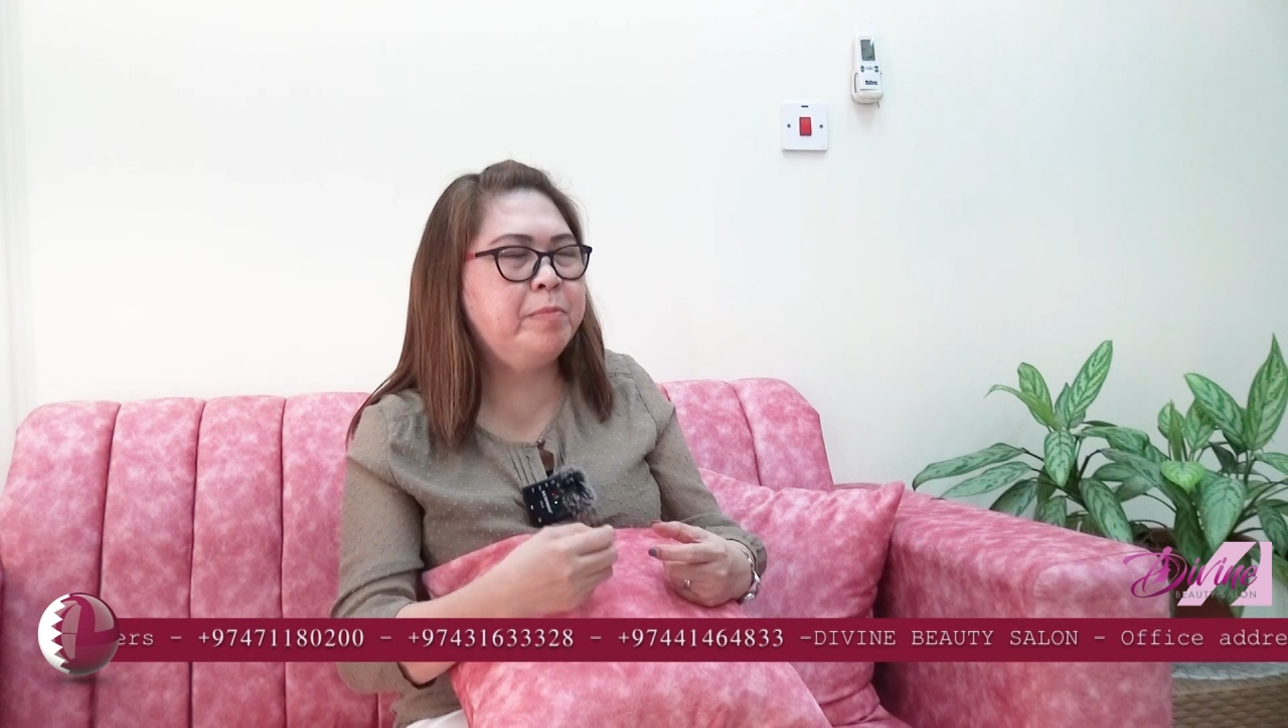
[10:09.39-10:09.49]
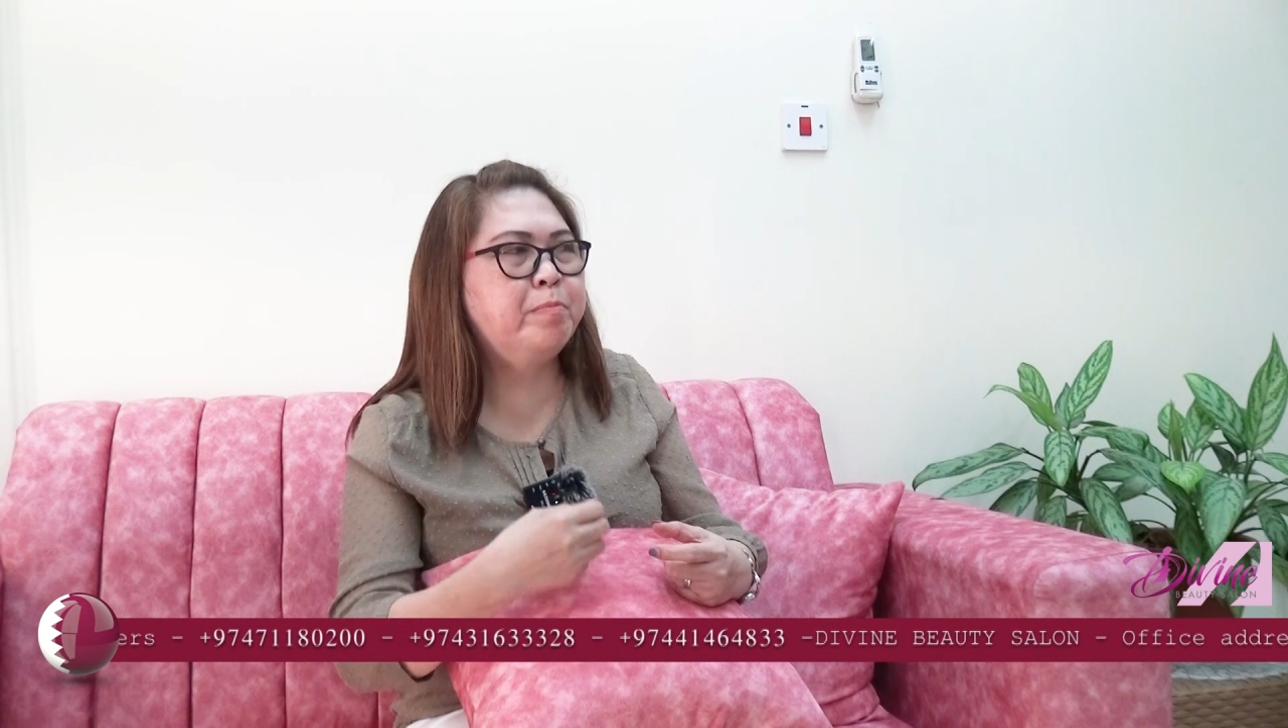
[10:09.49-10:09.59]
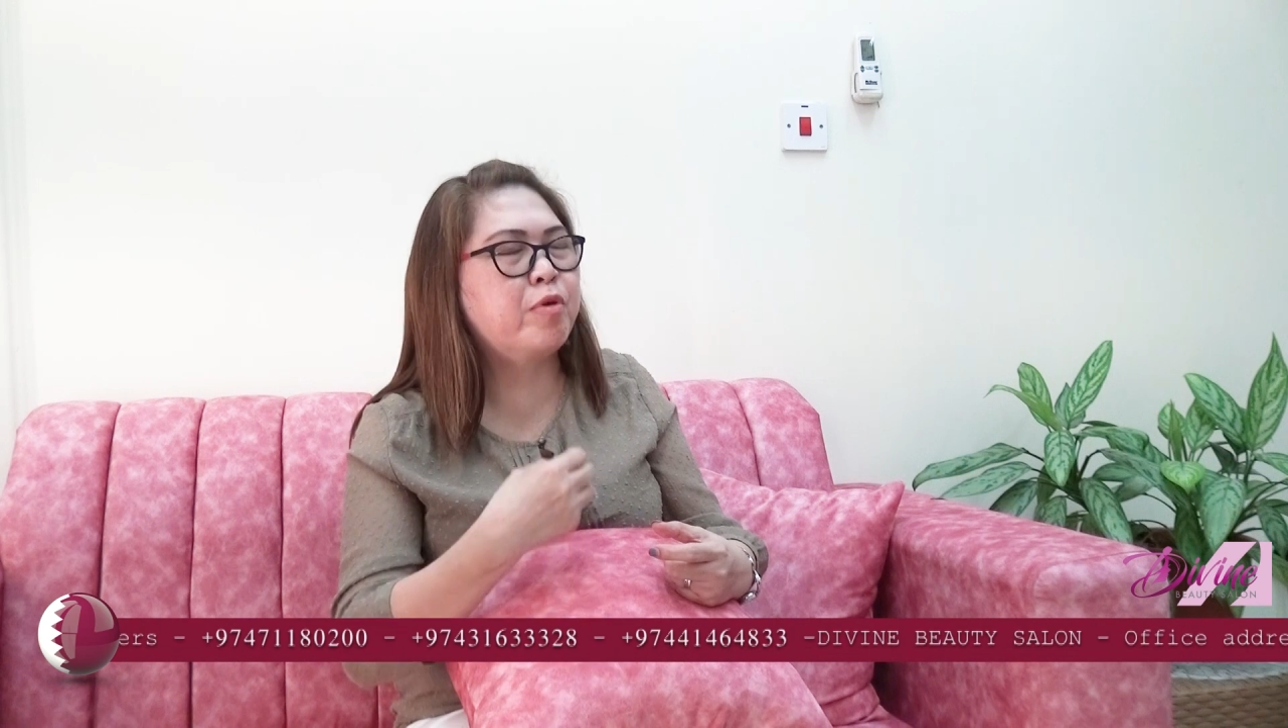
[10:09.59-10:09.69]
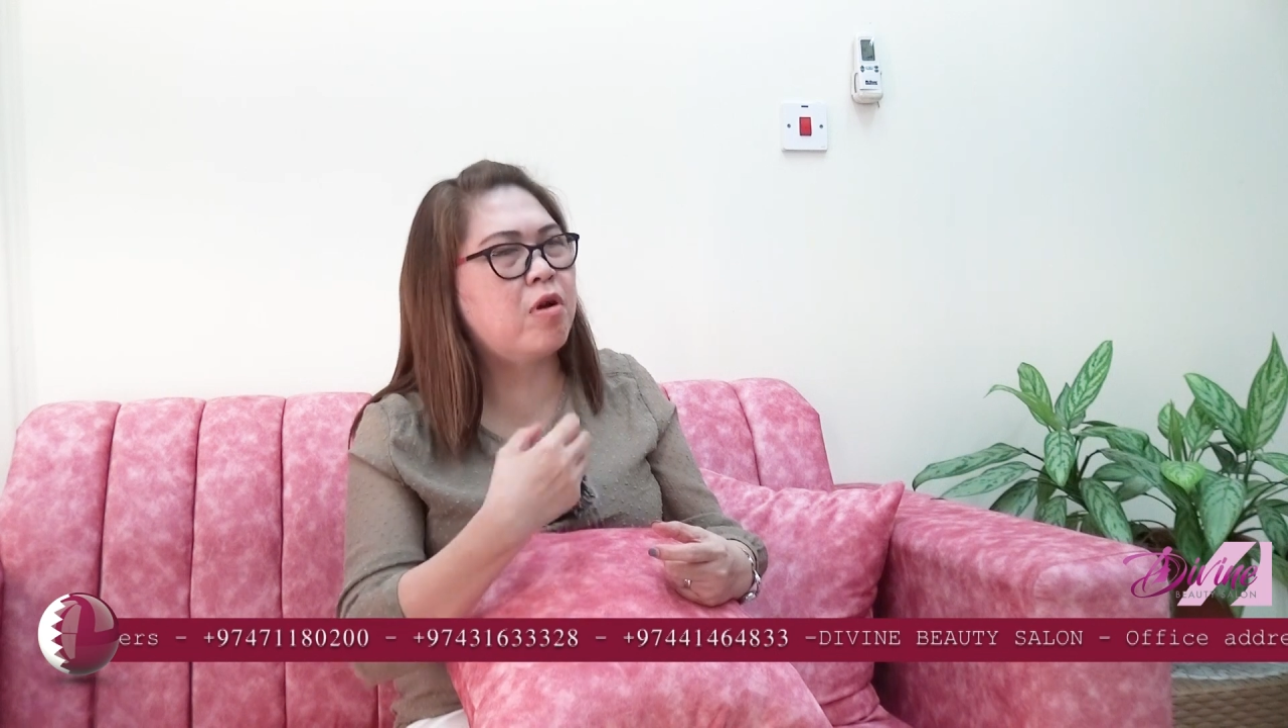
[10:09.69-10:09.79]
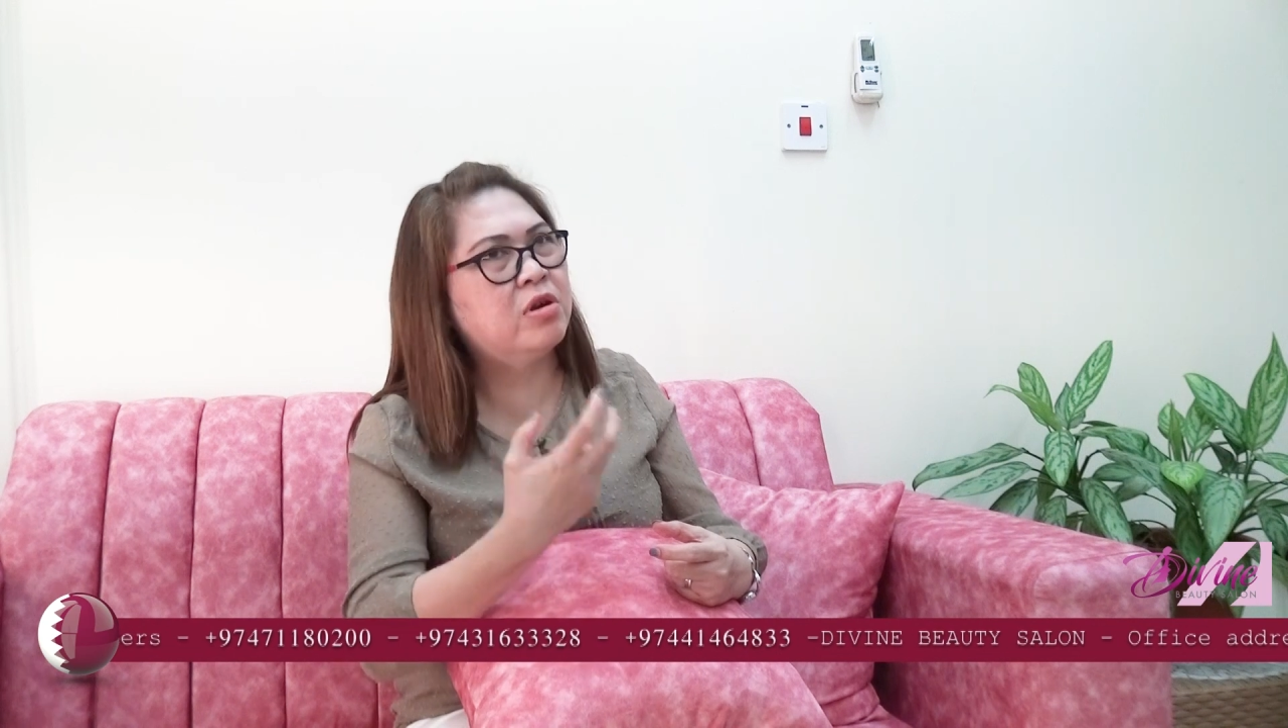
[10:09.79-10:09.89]

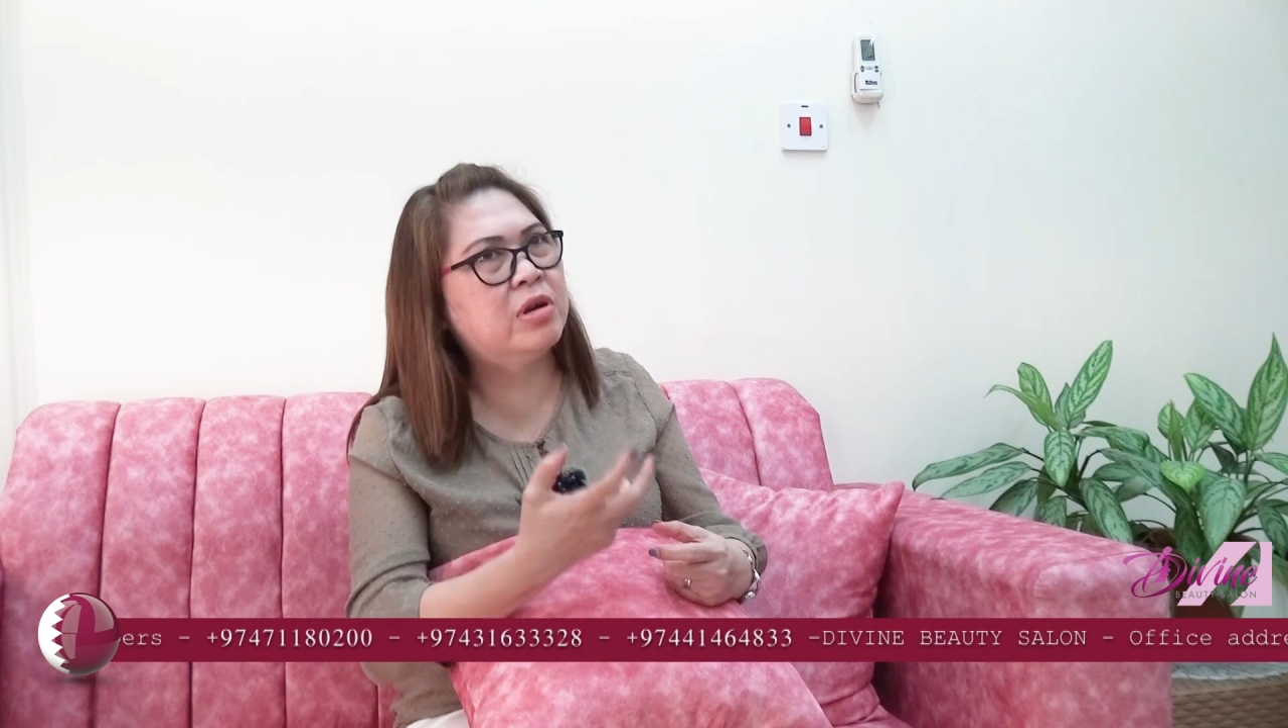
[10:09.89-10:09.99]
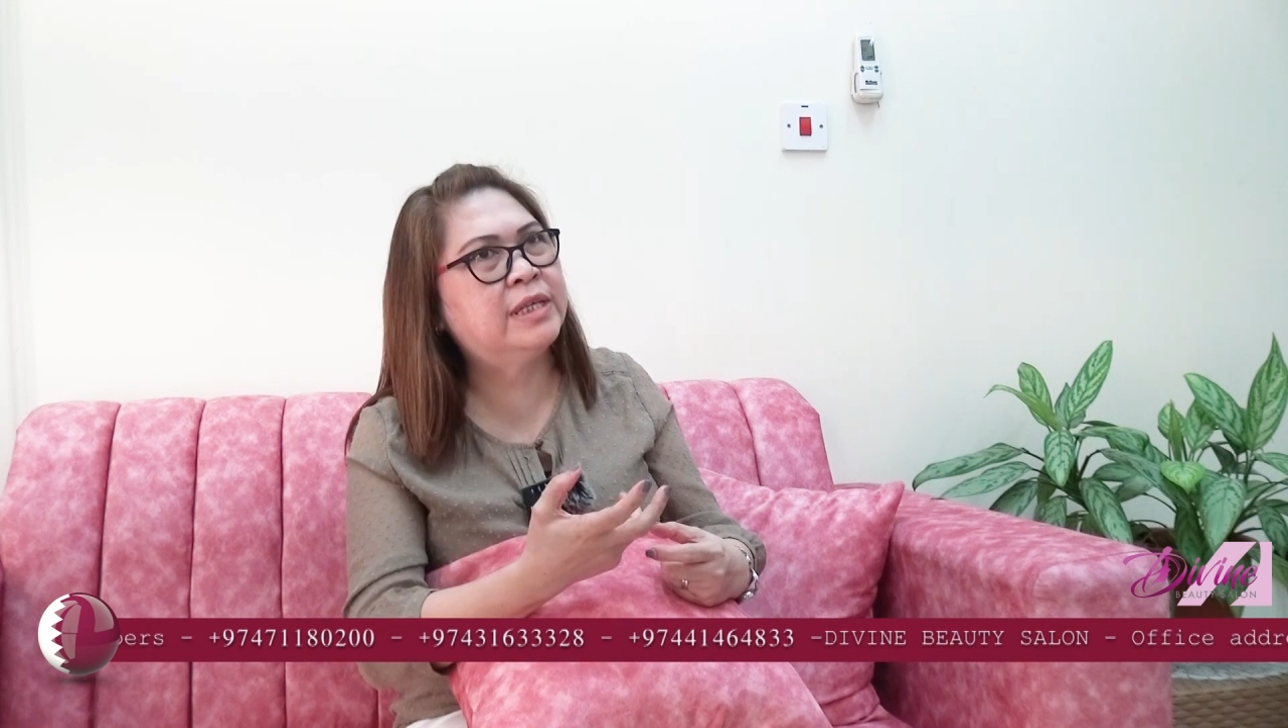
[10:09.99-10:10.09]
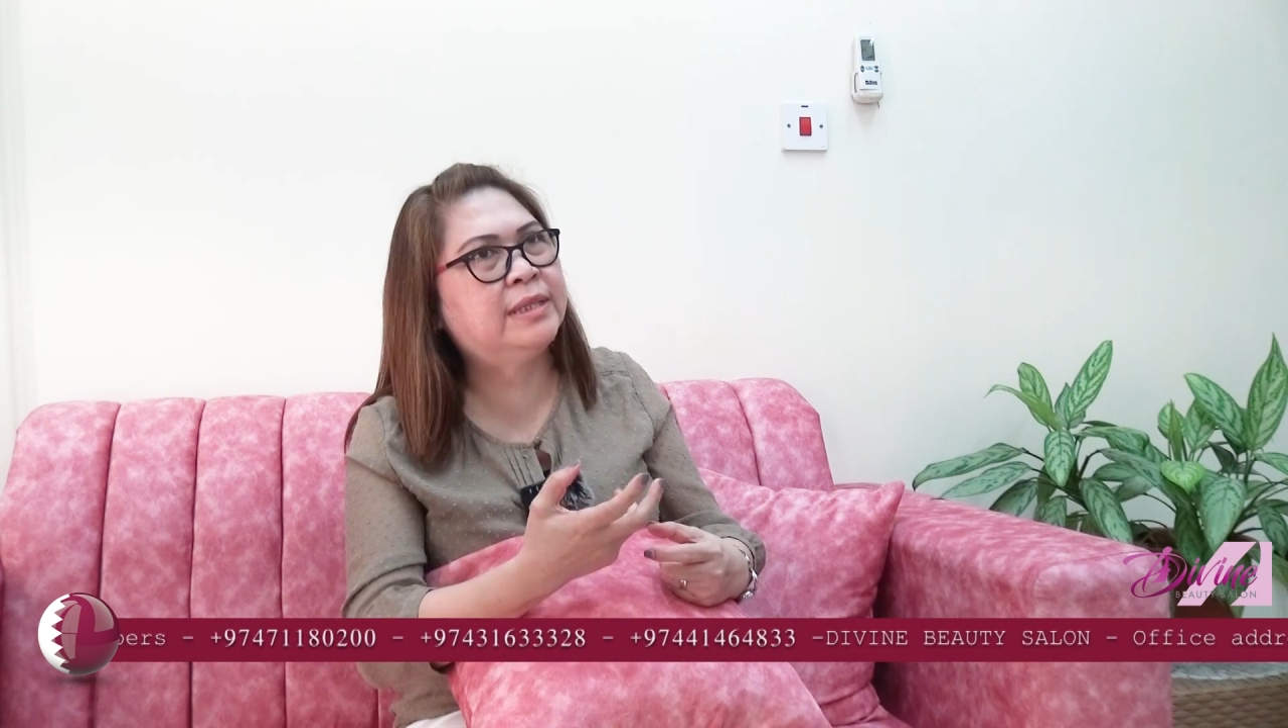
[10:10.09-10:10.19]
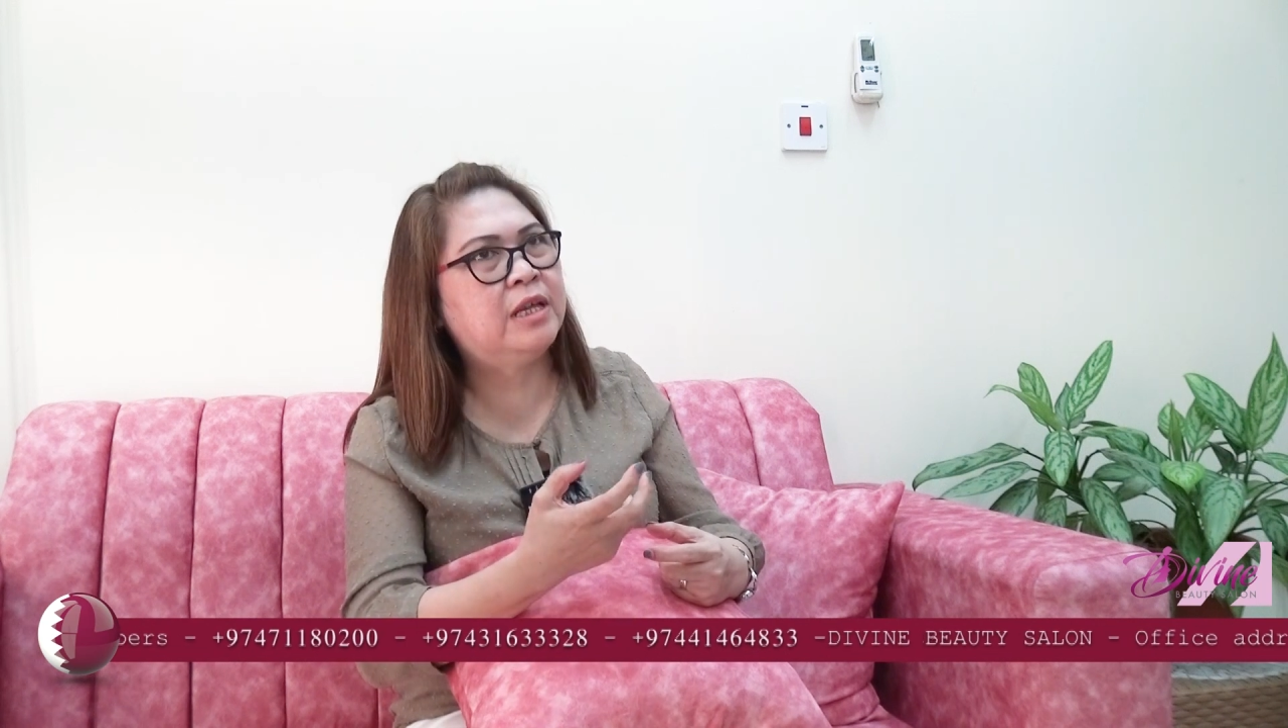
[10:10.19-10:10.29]
progress